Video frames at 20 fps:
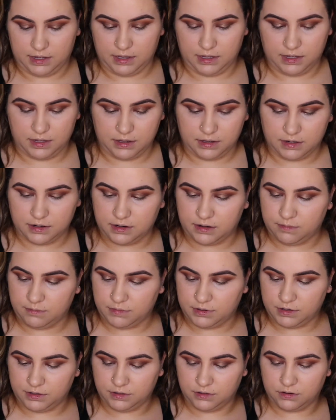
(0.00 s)
And I'm
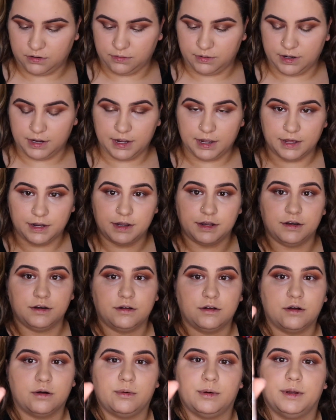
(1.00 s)
going to go ahead
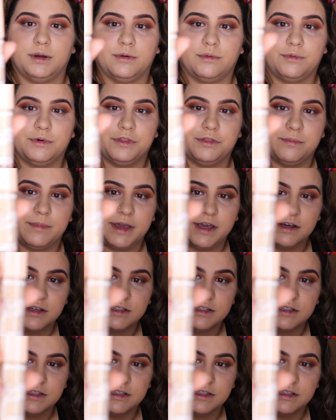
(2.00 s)
and go in with my